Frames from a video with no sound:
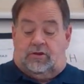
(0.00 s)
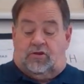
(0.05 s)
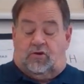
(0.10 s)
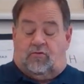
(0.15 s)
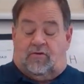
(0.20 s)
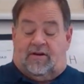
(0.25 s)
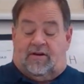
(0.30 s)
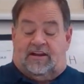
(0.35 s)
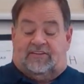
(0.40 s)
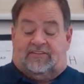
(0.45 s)

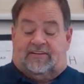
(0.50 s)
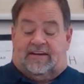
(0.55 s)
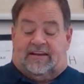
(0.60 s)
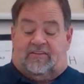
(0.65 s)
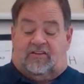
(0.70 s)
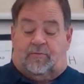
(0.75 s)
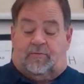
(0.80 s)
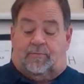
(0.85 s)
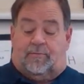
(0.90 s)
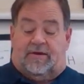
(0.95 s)
The right
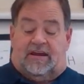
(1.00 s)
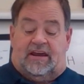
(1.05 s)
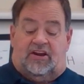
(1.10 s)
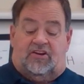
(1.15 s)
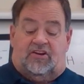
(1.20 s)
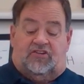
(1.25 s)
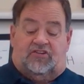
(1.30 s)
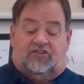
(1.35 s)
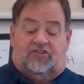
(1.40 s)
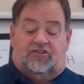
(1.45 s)
side of the
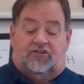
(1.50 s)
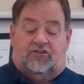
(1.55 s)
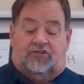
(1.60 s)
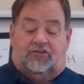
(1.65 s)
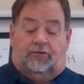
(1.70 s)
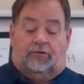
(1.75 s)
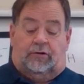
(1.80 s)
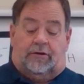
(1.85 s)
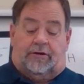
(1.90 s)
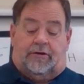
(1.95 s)
page is the
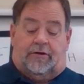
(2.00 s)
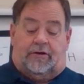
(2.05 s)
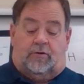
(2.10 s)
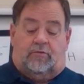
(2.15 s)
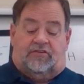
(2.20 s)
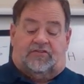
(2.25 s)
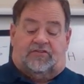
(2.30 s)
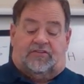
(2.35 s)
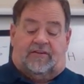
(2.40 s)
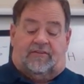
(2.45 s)
doodle
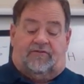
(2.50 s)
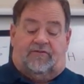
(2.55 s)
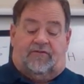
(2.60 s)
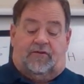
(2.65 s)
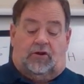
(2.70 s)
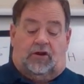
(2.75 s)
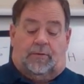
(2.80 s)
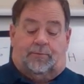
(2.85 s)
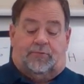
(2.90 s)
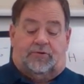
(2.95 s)
area, which they
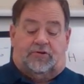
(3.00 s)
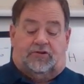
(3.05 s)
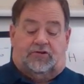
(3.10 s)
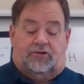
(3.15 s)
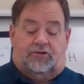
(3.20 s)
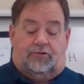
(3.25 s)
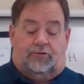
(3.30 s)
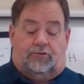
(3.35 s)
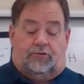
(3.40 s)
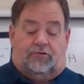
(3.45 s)
fill up with
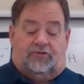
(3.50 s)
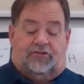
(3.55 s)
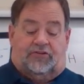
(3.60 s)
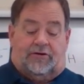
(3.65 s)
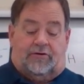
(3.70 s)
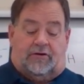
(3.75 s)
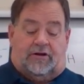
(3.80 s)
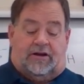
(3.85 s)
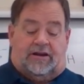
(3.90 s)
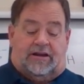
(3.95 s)
doodles
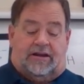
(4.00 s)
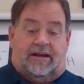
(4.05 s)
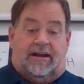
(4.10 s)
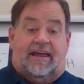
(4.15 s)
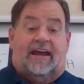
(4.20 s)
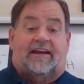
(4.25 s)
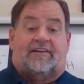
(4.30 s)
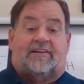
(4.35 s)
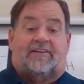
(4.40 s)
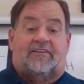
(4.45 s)
that are
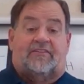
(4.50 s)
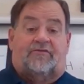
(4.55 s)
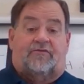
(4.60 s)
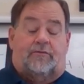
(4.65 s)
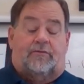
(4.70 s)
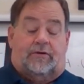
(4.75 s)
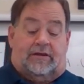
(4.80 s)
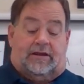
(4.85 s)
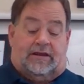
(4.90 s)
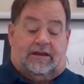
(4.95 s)

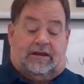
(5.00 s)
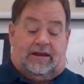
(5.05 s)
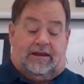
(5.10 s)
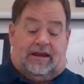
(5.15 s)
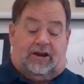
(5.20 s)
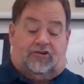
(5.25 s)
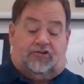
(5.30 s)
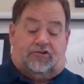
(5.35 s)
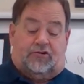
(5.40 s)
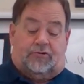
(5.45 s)
connective in
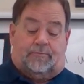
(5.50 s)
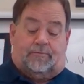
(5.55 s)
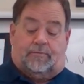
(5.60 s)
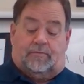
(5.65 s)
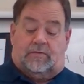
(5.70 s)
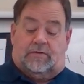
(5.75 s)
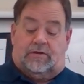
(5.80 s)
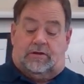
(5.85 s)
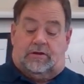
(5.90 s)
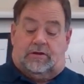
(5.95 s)
nature.
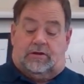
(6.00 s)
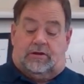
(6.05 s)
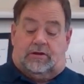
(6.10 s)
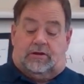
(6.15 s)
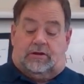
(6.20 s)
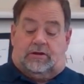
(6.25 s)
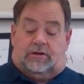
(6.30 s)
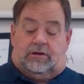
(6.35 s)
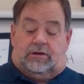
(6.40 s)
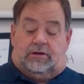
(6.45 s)

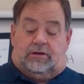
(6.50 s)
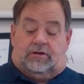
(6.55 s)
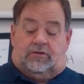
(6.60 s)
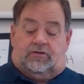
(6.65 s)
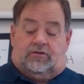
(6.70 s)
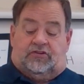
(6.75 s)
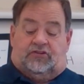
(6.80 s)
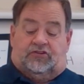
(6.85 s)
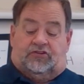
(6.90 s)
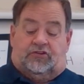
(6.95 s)

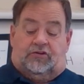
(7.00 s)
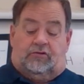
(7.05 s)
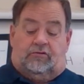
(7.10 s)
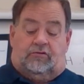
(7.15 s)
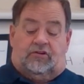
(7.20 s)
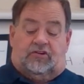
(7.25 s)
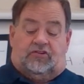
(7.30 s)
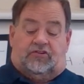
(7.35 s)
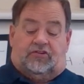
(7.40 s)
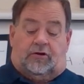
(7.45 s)
The
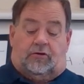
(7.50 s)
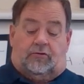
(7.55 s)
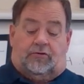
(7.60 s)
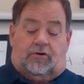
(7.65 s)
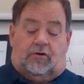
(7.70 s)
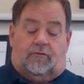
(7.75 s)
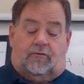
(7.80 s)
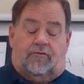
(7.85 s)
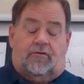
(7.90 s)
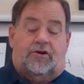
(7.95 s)
student is told
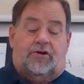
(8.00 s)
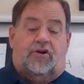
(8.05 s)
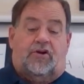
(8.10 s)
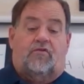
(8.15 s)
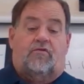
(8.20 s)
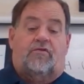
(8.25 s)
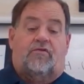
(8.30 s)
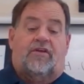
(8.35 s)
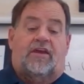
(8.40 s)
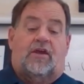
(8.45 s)
over and
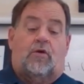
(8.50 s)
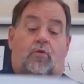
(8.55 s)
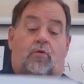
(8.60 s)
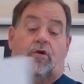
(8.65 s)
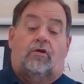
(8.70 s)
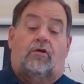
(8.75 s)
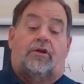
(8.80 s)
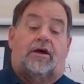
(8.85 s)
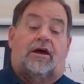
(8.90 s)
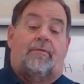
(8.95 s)
over they
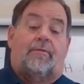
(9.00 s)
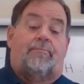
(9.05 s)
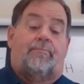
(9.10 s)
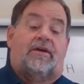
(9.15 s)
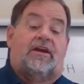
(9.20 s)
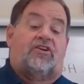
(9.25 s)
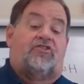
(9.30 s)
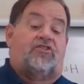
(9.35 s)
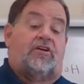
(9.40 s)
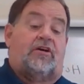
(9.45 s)
will not
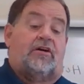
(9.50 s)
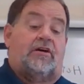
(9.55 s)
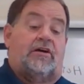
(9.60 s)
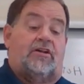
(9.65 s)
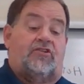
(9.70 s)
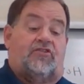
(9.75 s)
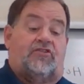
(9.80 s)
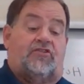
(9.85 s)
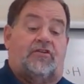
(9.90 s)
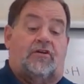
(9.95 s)
be
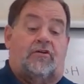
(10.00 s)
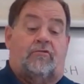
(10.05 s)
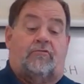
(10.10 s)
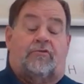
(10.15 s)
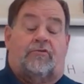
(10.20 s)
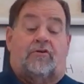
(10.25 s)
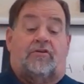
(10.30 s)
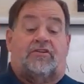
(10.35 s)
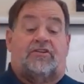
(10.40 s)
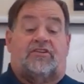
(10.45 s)
judged
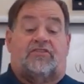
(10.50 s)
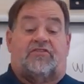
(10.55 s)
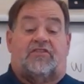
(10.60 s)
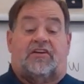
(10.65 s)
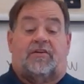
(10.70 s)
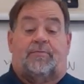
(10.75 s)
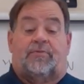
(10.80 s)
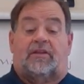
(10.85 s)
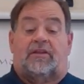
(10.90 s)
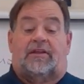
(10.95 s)
on
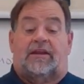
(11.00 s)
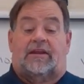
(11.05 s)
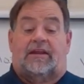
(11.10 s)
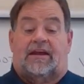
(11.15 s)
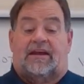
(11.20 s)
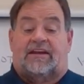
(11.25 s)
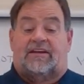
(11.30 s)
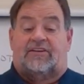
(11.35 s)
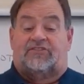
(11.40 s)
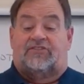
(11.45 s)
artistic ability,
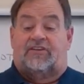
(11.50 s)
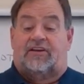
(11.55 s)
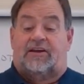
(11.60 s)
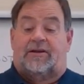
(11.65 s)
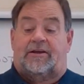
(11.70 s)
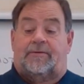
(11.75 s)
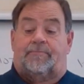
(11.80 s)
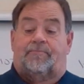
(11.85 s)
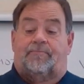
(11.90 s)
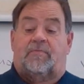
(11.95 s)
like I
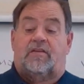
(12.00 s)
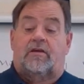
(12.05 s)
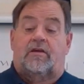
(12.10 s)
said.